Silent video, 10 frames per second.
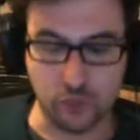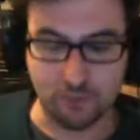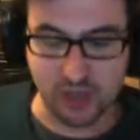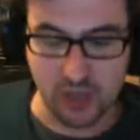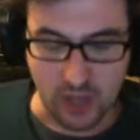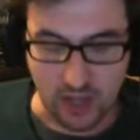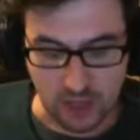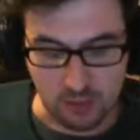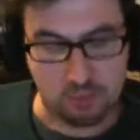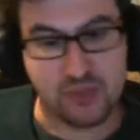But
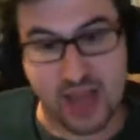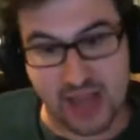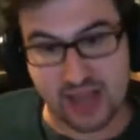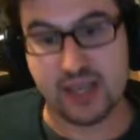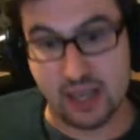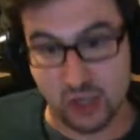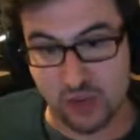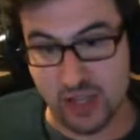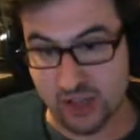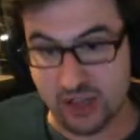that in a
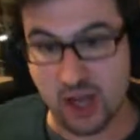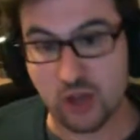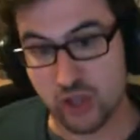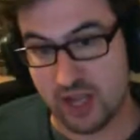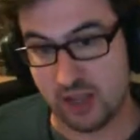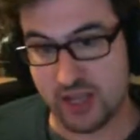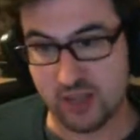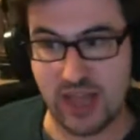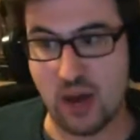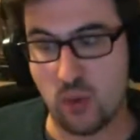nutshell is how I would